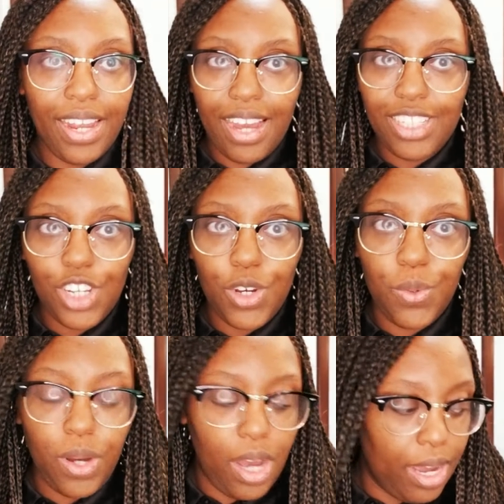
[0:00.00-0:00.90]
guys,
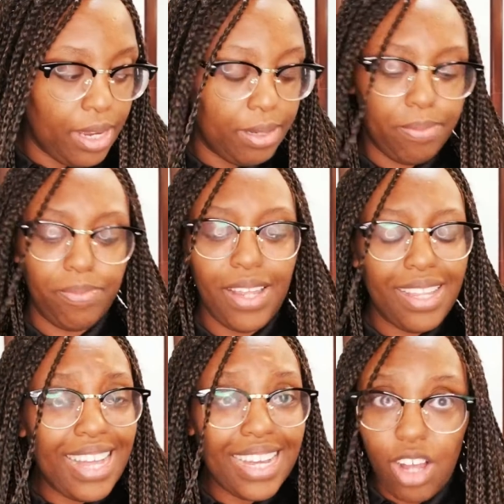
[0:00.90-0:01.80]
so
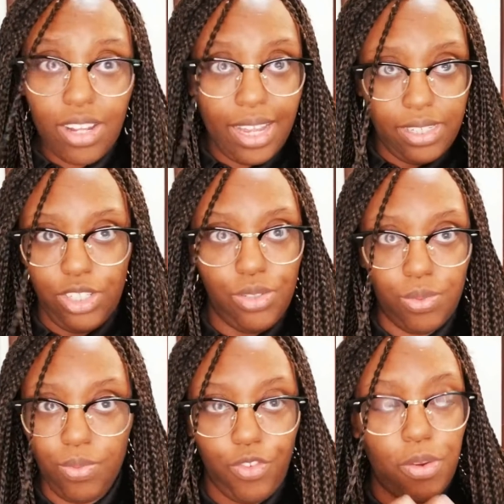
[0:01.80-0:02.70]
that's all I do
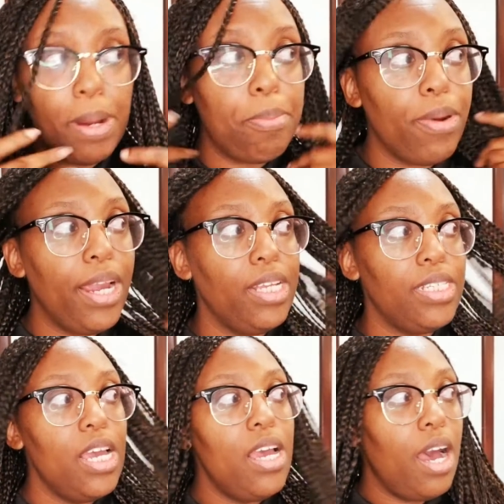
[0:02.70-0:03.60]
for my braids.
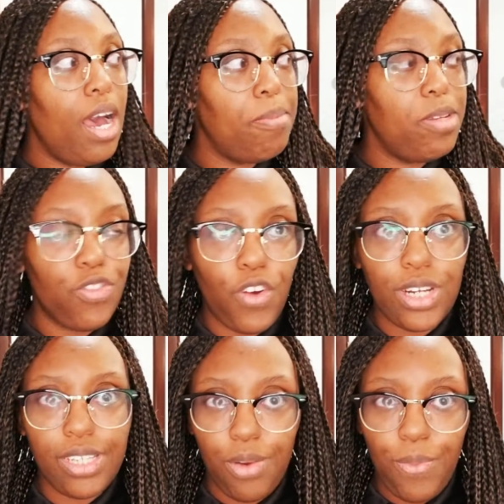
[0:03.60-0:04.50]
As far
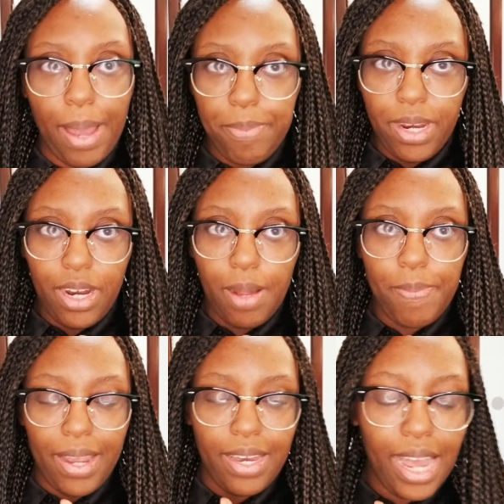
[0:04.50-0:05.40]
as like wrapping it up
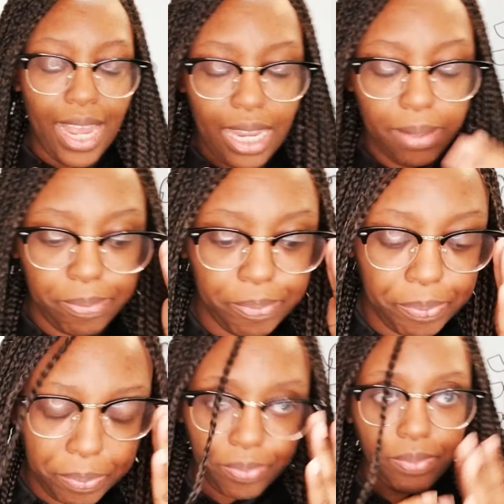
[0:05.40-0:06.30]
at night,
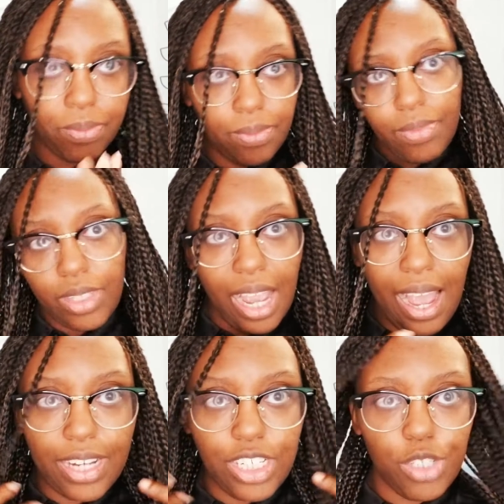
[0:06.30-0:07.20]

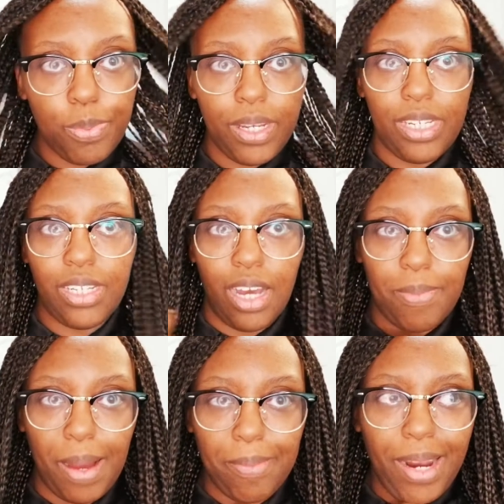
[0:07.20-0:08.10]
I just put
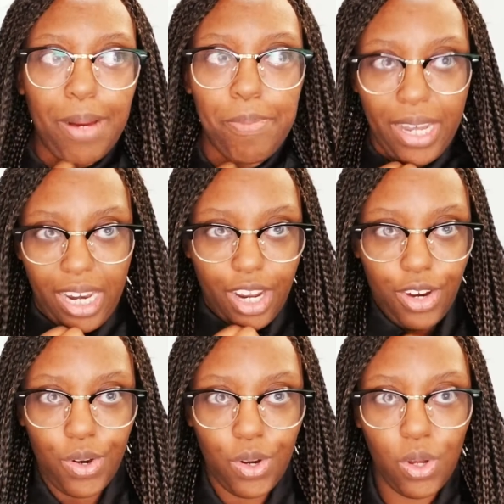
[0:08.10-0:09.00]
I'm not a bonnet
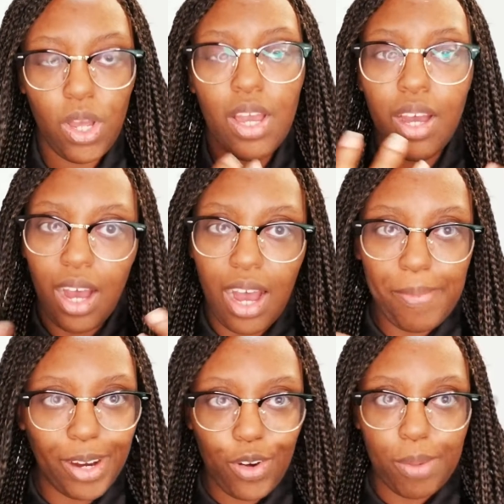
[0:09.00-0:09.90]
girl.
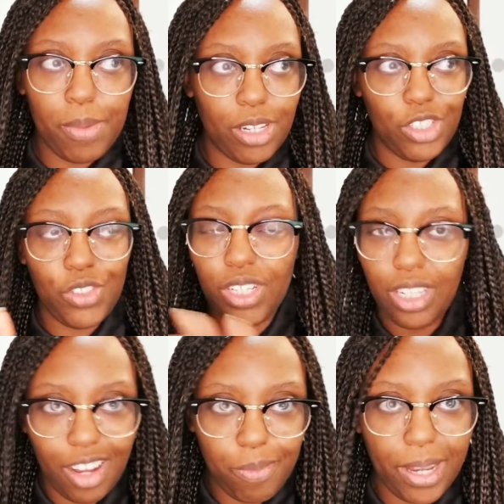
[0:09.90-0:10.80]
My grandmother used to
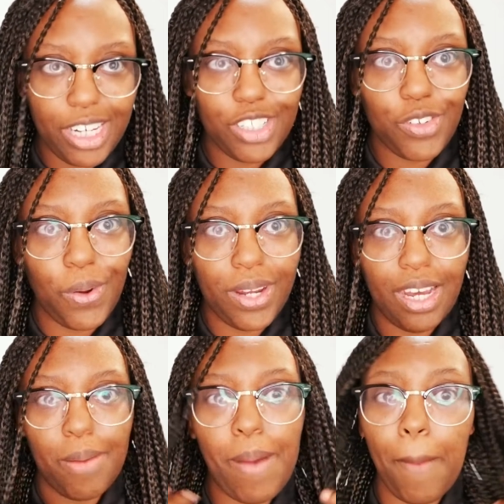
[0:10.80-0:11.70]
love bonnets growing
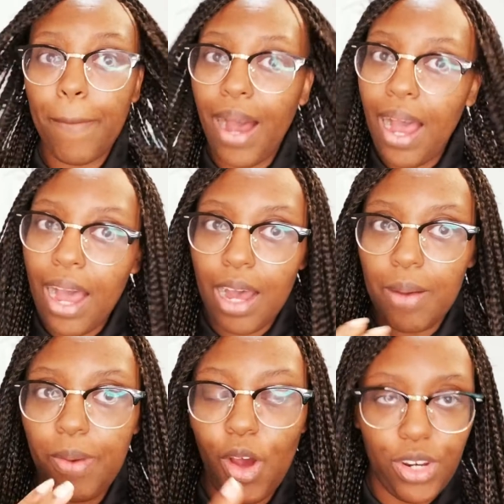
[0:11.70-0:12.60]
up. My
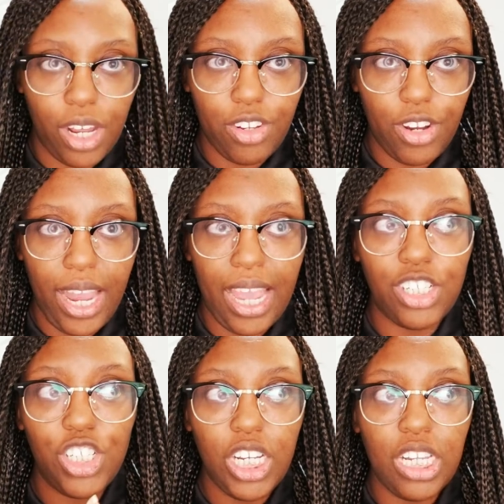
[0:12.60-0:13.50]
mom, on the other hand,
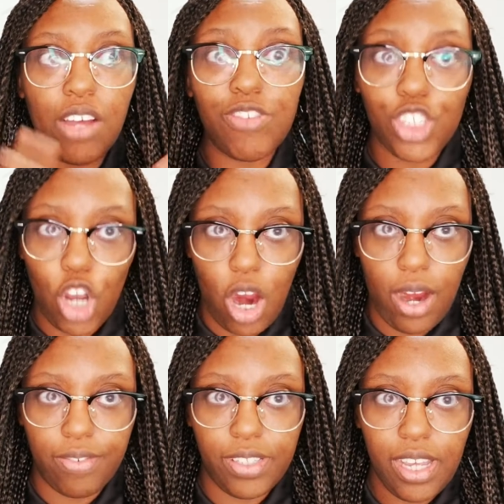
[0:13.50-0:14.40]
she loves
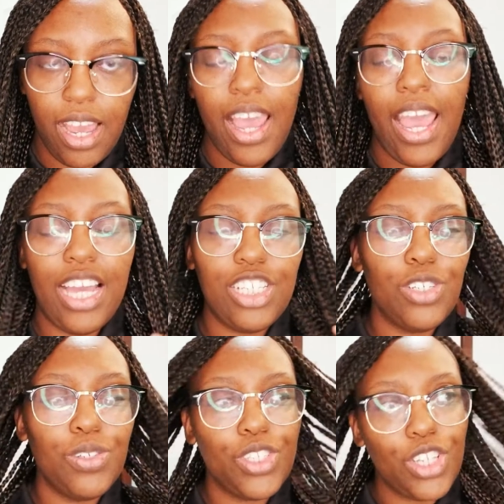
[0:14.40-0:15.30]
scarves, and
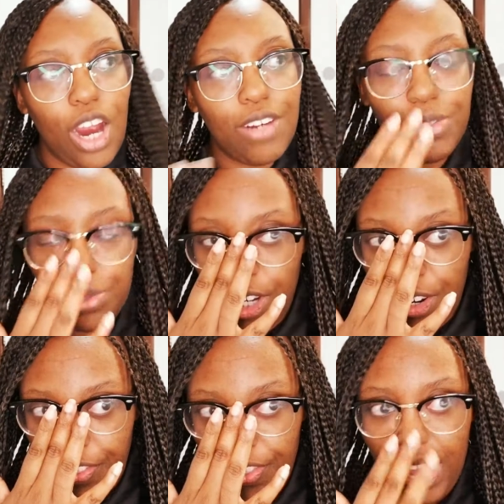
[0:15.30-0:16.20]
so scarves was
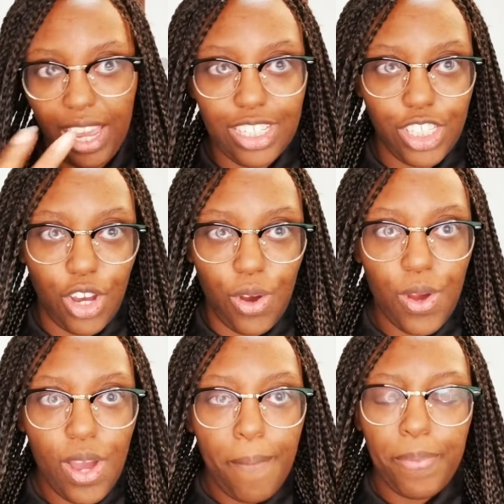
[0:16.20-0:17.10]
her thing. And so
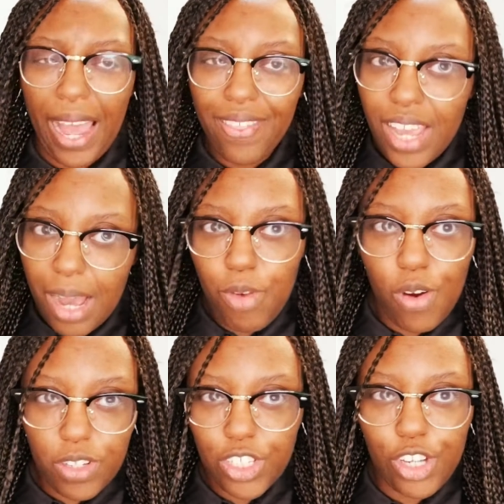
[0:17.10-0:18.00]
I think I'm more
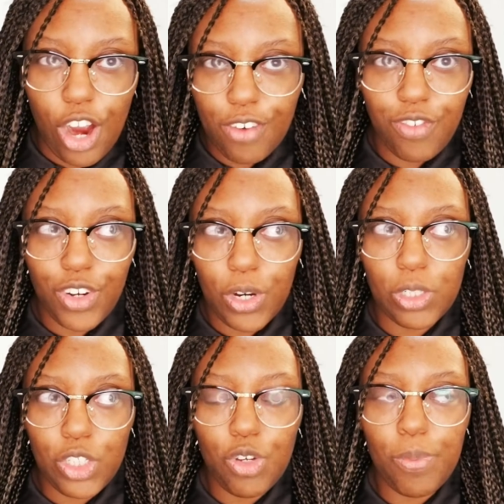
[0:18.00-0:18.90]
of a scarf girl
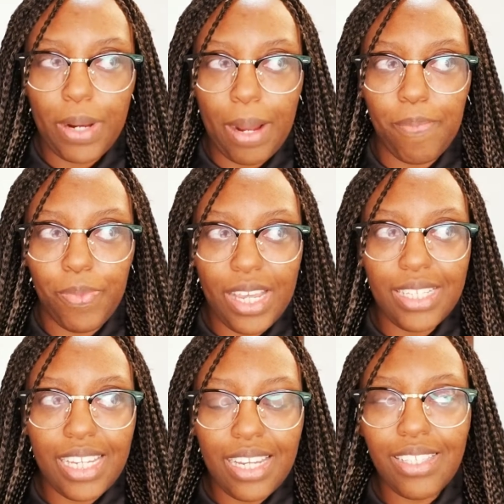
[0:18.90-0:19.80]
too, but
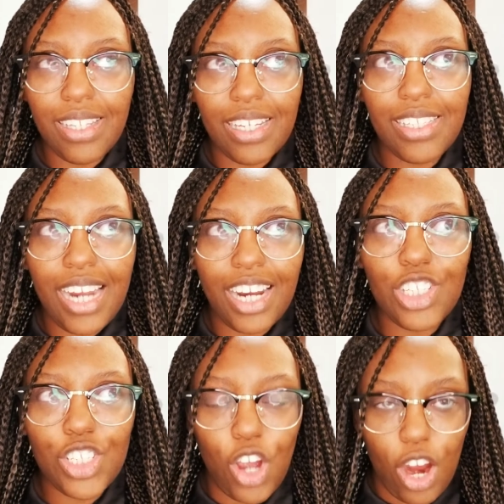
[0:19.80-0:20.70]
it's not a
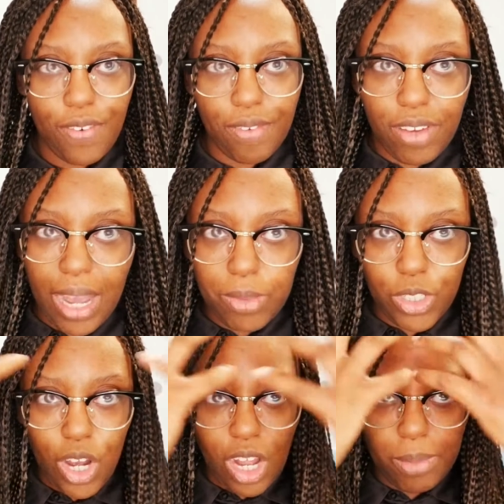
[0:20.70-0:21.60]
scarf, I forgot what you
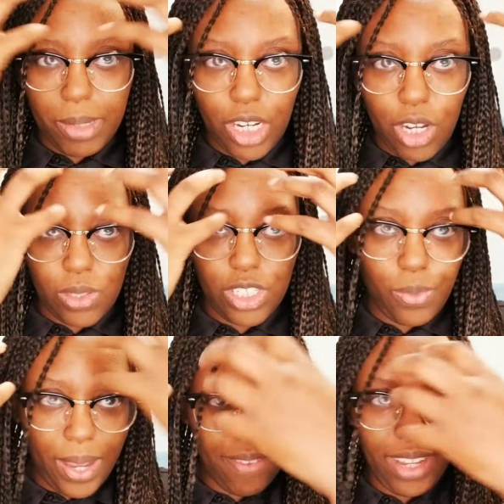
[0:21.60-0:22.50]
call it, but it goes this
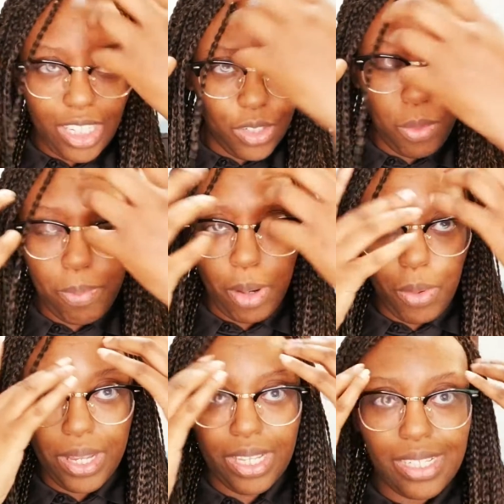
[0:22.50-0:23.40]
way, have like a little bow
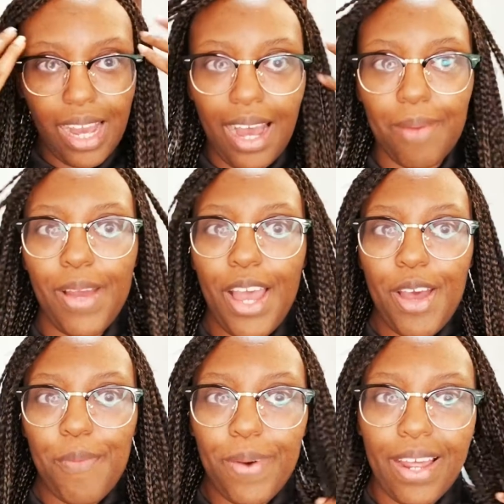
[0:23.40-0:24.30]
at the top.
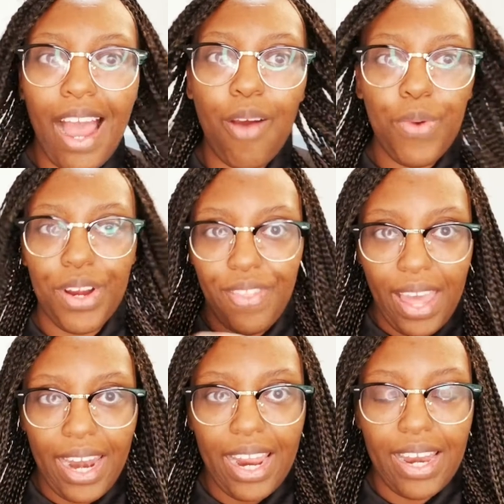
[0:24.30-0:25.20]
But I wear that at